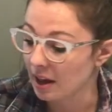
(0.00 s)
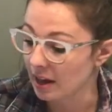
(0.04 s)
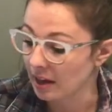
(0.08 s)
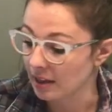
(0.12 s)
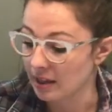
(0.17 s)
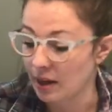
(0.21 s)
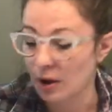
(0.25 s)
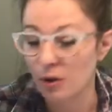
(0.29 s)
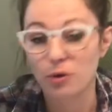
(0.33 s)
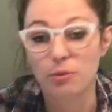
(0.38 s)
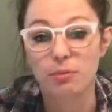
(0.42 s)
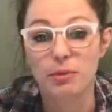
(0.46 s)

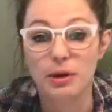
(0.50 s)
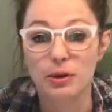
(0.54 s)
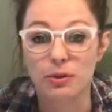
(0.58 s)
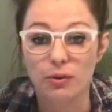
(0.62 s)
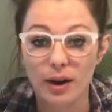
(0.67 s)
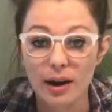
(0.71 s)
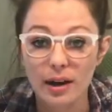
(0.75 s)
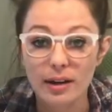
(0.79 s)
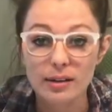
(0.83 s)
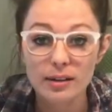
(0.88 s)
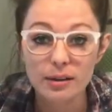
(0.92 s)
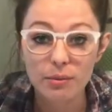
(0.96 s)
That would be
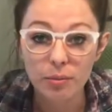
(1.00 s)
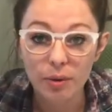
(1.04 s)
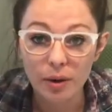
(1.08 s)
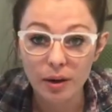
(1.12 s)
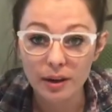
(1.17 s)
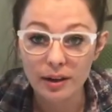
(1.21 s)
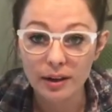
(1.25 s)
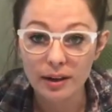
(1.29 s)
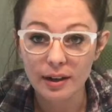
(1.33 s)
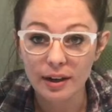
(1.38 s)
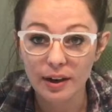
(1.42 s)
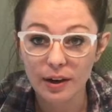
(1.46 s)
great to put
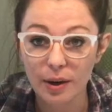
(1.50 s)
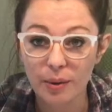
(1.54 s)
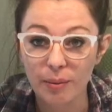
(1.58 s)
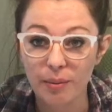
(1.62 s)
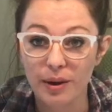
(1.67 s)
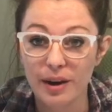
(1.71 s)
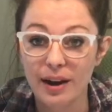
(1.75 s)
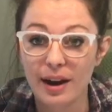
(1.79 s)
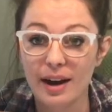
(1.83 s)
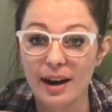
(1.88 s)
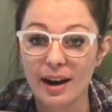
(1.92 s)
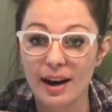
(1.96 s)
in here,
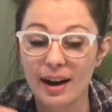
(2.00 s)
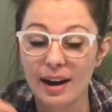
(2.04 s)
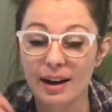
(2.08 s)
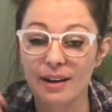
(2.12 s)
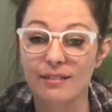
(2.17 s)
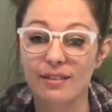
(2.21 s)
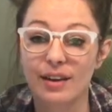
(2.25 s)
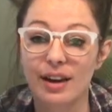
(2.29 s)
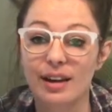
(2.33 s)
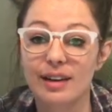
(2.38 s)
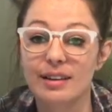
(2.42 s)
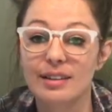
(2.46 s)
but I have
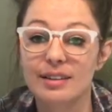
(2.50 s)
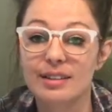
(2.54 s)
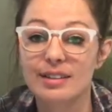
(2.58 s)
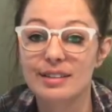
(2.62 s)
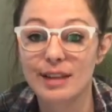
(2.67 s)
a